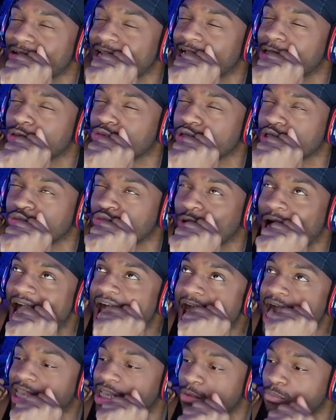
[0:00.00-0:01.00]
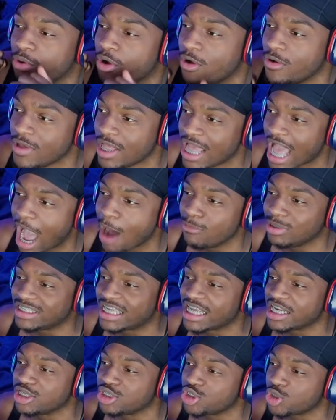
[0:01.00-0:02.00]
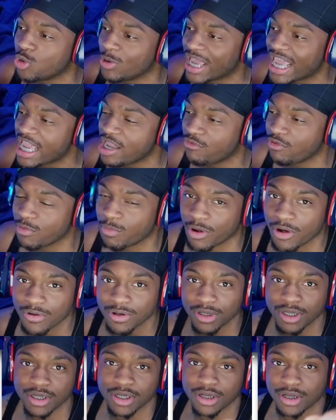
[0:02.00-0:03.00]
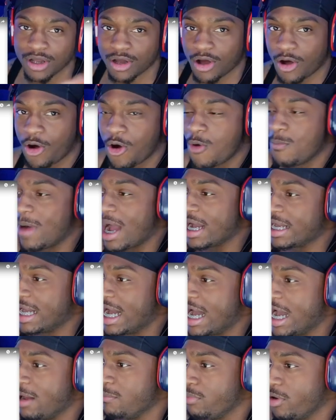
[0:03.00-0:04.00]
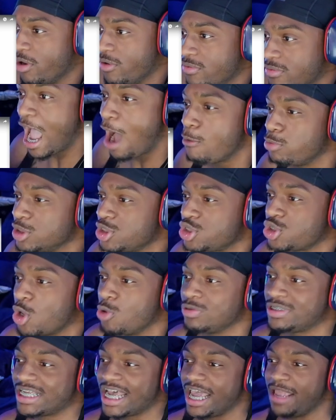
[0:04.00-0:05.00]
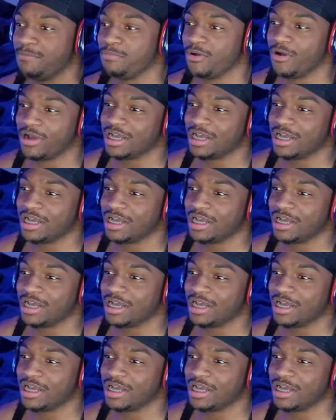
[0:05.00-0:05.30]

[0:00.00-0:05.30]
Niggas was wilding, bro. I was getting so angry, bro. Oh my God, bro. I was so tight, bro.